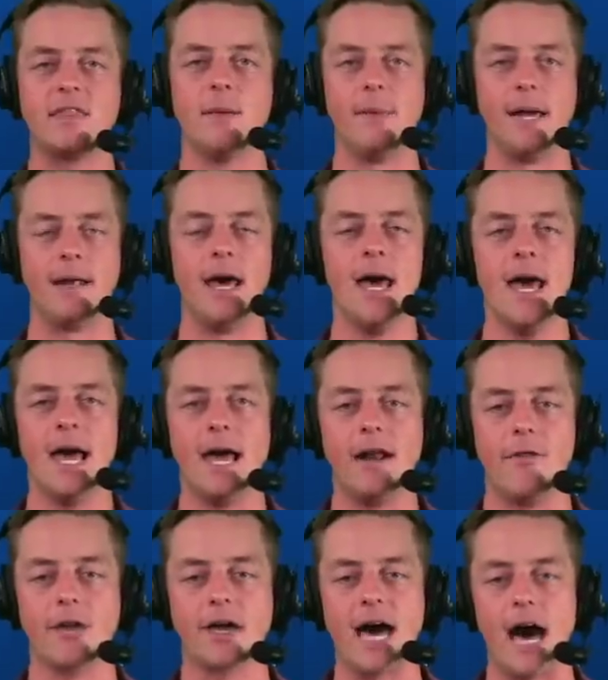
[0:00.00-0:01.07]
them
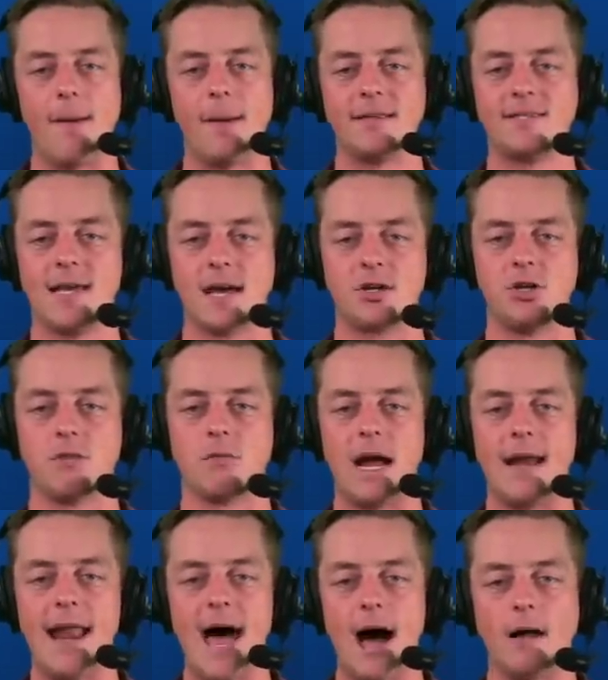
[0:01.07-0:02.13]
into the comment section
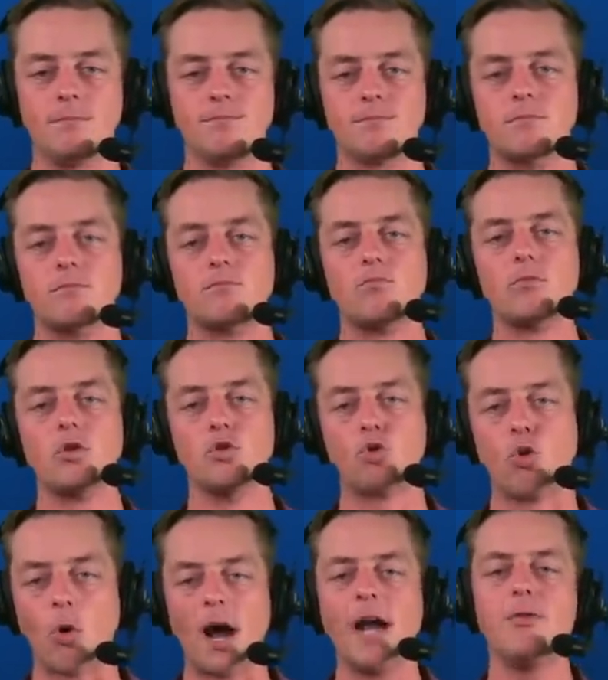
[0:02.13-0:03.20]
right now.
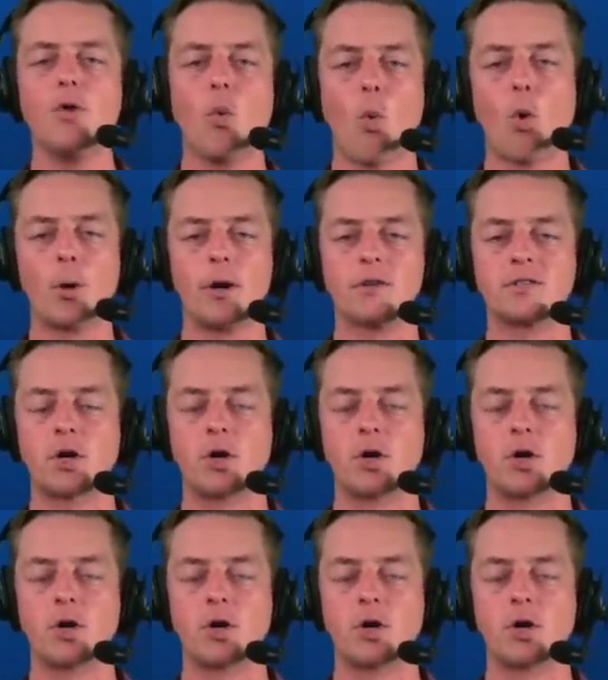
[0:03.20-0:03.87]
Grade the Warriors'